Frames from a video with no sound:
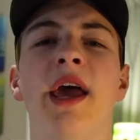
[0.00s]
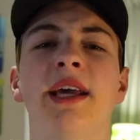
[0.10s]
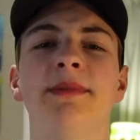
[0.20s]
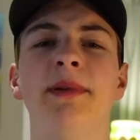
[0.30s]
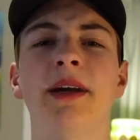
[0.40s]

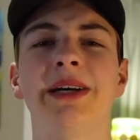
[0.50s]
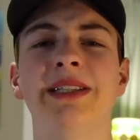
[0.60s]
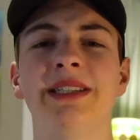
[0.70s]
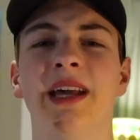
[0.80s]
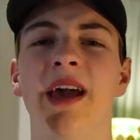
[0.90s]
is
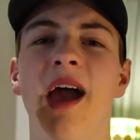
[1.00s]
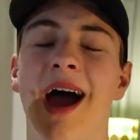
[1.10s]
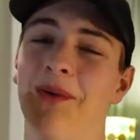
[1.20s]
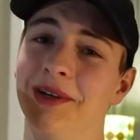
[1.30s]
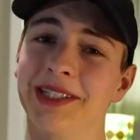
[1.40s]
because
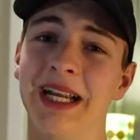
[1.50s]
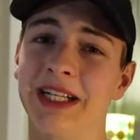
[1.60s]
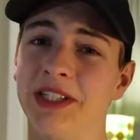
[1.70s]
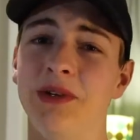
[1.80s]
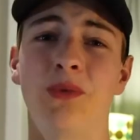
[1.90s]
I wasn't
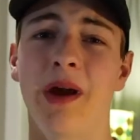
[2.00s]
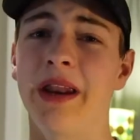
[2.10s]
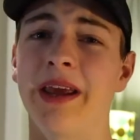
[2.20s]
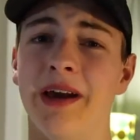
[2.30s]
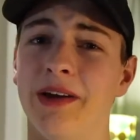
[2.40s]
actually
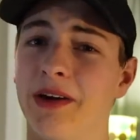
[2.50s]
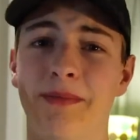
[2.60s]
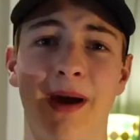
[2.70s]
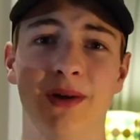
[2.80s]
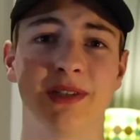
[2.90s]
running a good
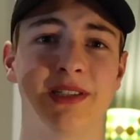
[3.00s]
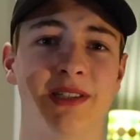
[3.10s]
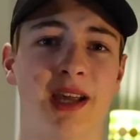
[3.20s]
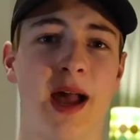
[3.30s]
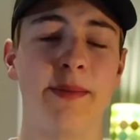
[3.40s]

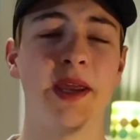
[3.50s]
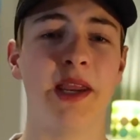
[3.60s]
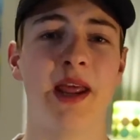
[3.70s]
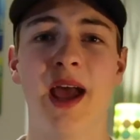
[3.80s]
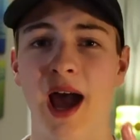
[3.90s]
mouse. I
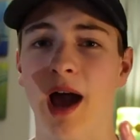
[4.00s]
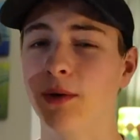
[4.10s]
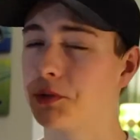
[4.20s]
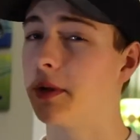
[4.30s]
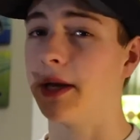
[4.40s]
mean, I
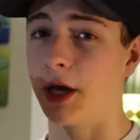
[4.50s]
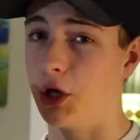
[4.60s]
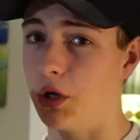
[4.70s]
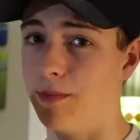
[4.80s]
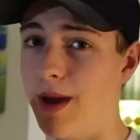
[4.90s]
was running a good